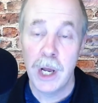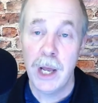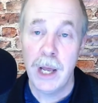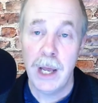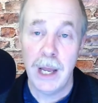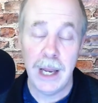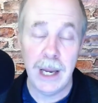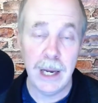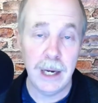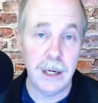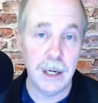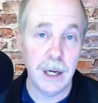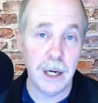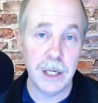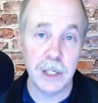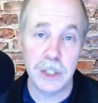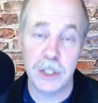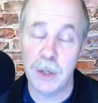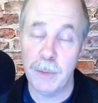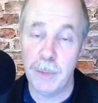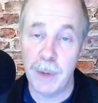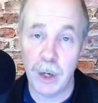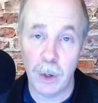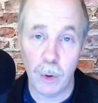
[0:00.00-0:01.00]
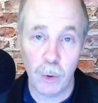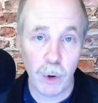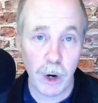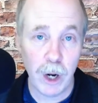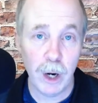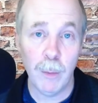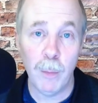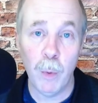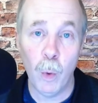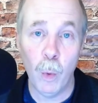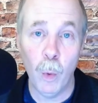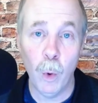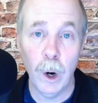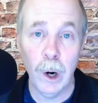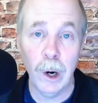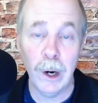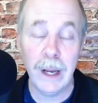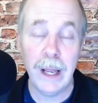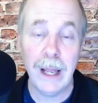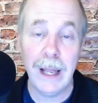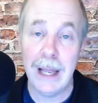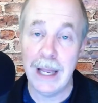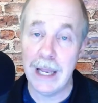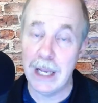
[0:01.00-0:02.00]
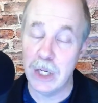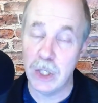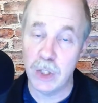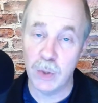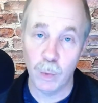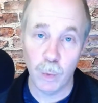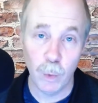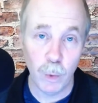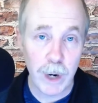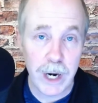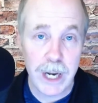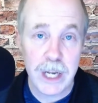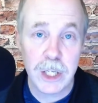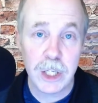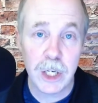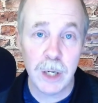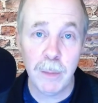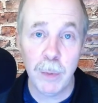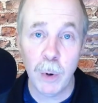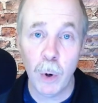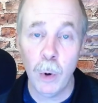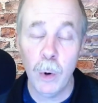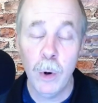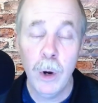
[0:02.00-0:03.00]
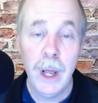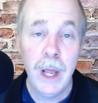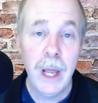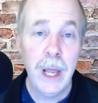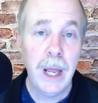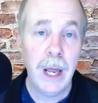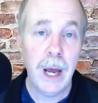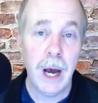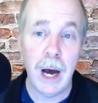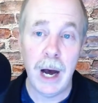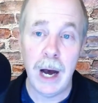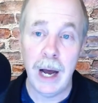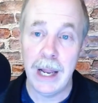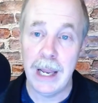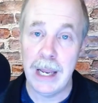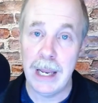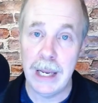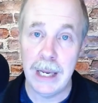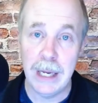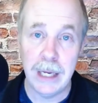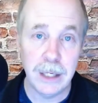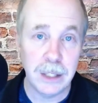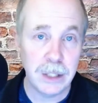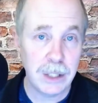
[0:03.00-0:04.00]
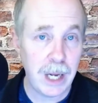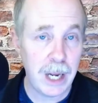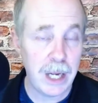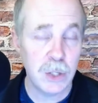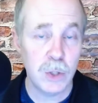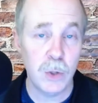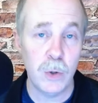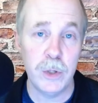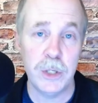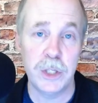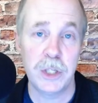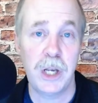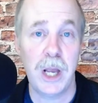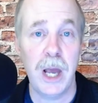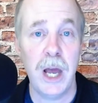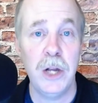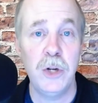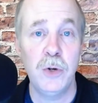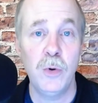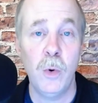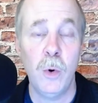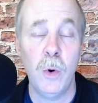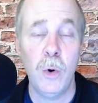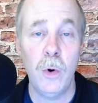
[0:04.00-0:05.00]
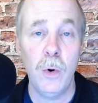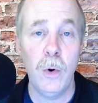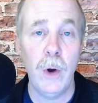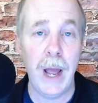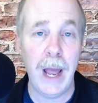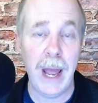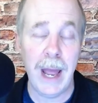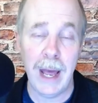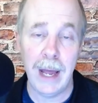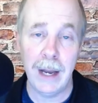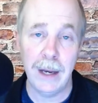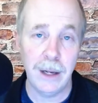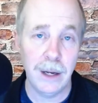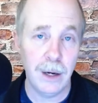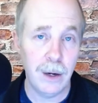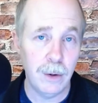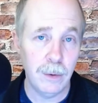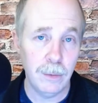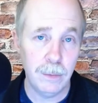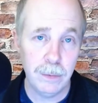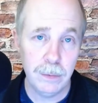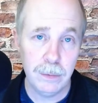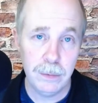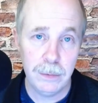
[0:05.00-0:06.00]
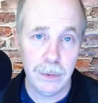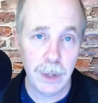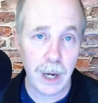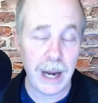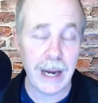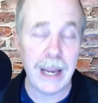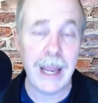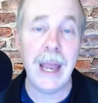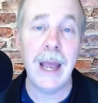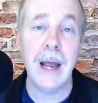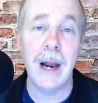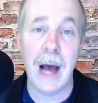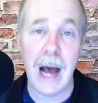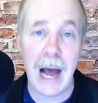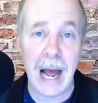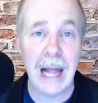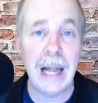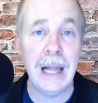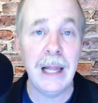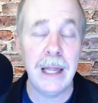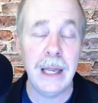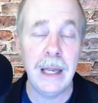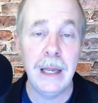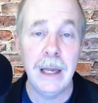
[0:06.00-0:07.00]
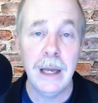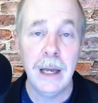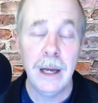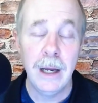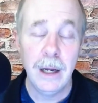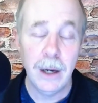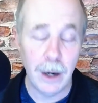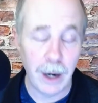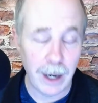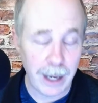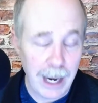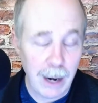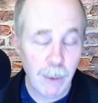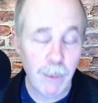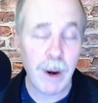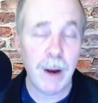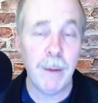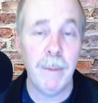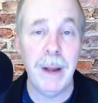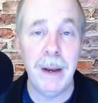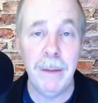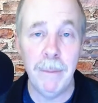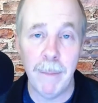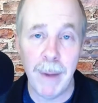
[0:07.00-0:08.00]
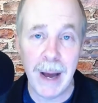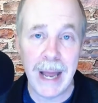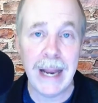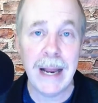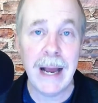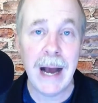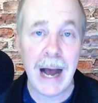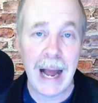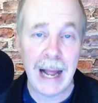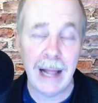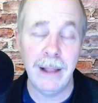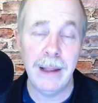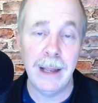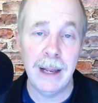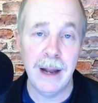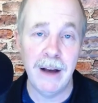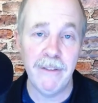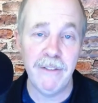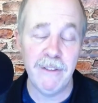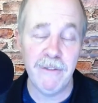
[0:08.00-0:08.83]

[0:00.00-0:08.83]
He does some incredible work. He's reasonable. He stays on schedule, and I can't recommend Mike highly enough.